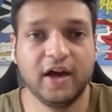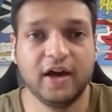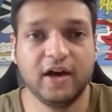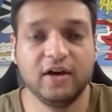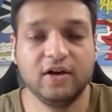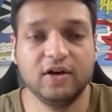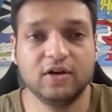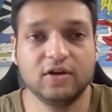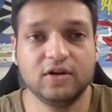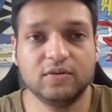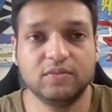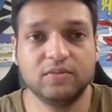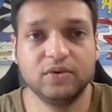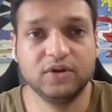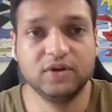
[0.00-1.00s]
And
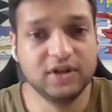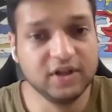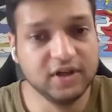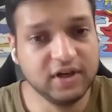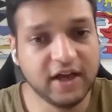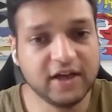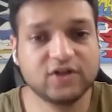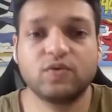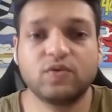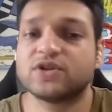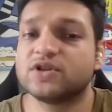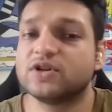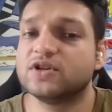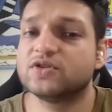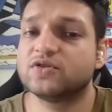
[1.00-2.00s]
the next
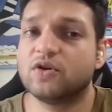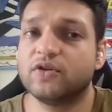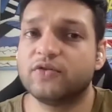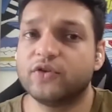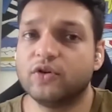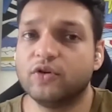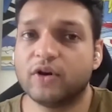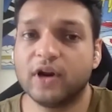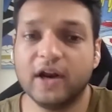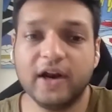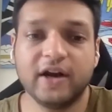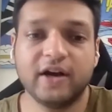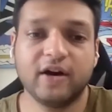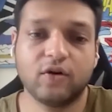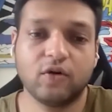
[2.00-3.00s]
question is sort of, you know,
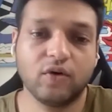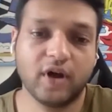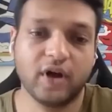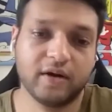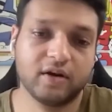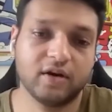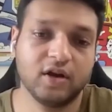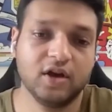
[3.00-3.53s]
related to that.